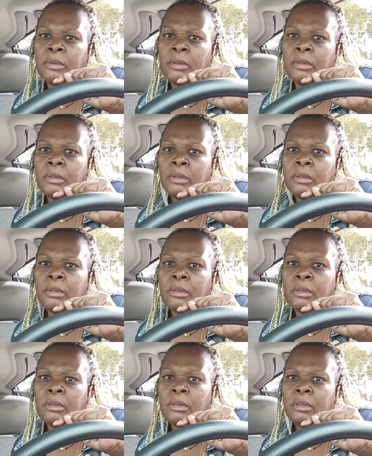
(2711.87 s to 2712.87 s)

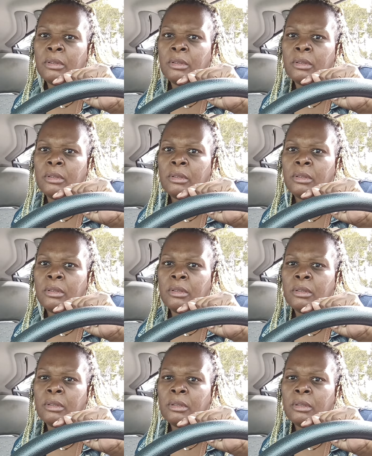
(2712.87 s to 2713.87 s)
Nobody speaks.